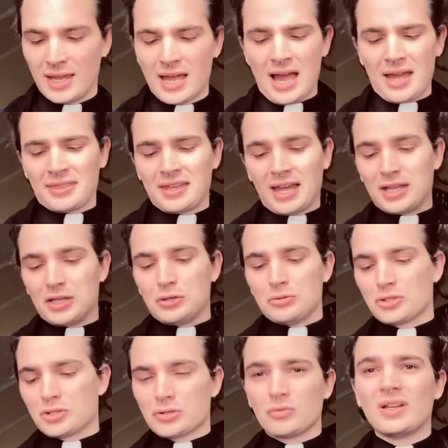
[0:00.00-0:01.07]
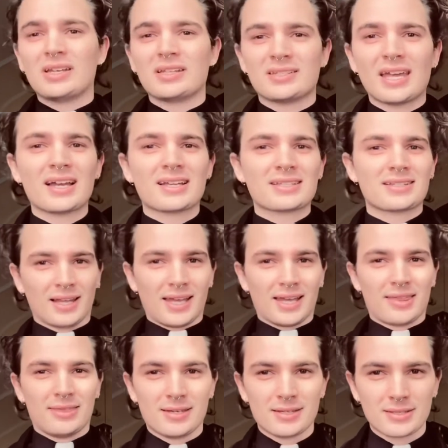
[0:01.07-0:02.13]
I think I used to read a text
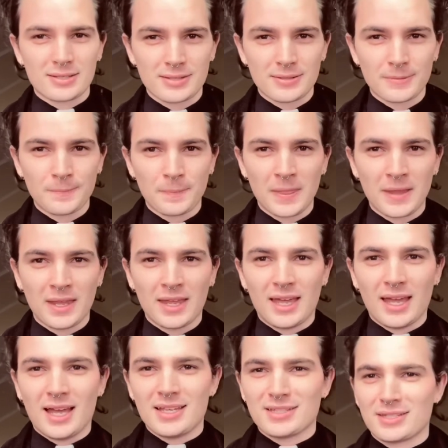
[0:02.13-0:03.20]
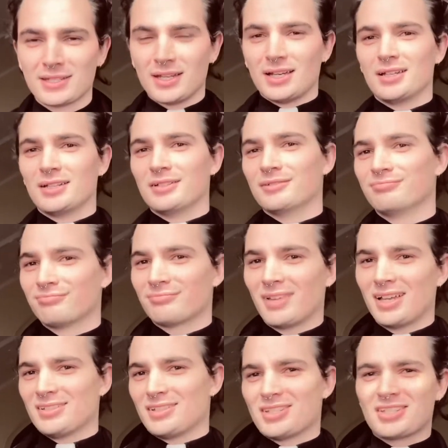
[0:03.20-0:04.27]
like this as
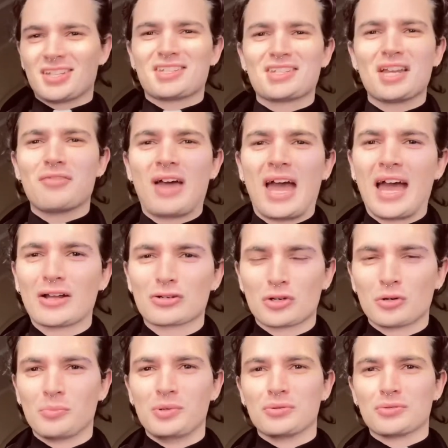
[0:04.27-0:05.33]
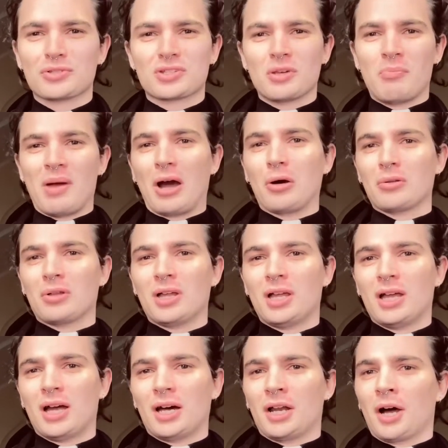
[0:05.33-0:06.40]
just a set of attributes about
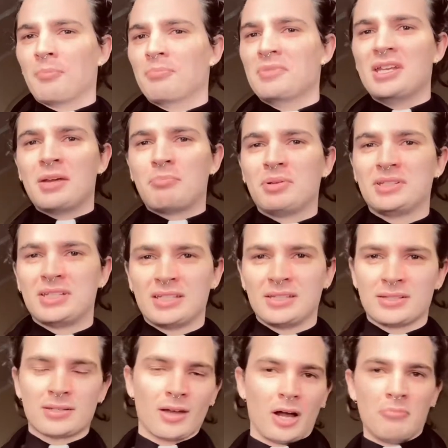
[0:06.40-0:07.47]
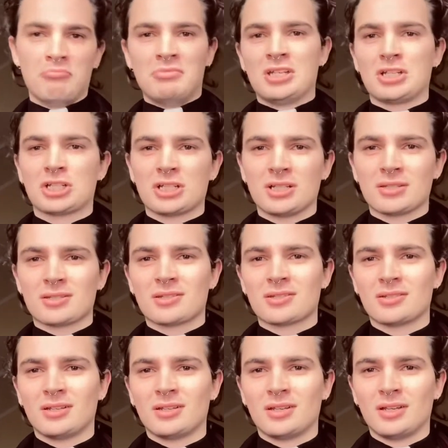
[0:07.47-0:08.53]
an omnipotent, omniscient,
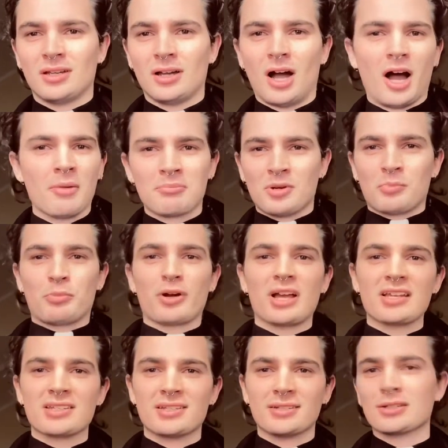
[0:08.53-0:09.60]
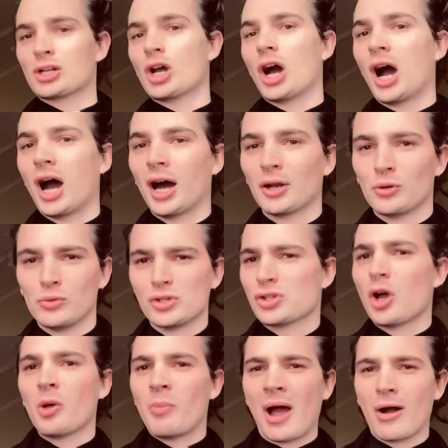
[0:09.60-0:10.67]
omnipresent God who is
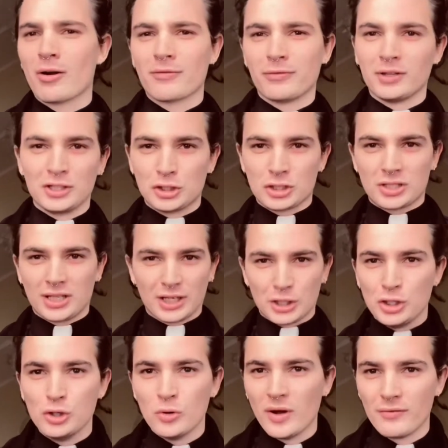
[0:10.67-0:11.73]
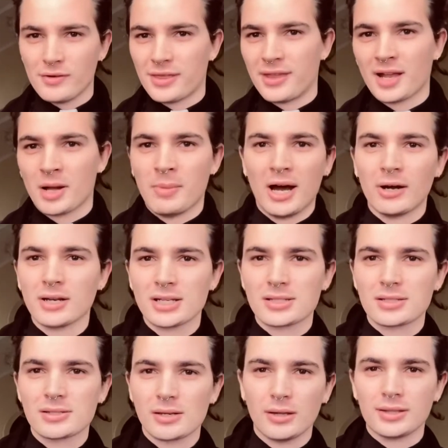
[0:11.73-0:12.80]
all-powerful and just knew everything about
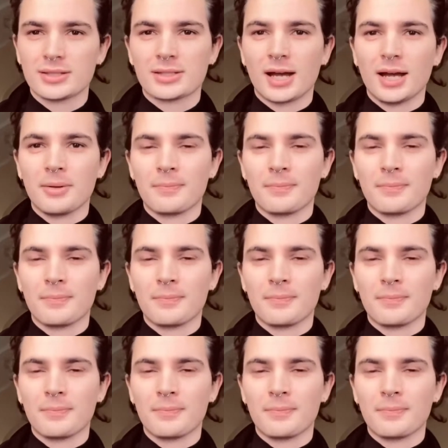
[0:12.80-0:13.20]
us all the time.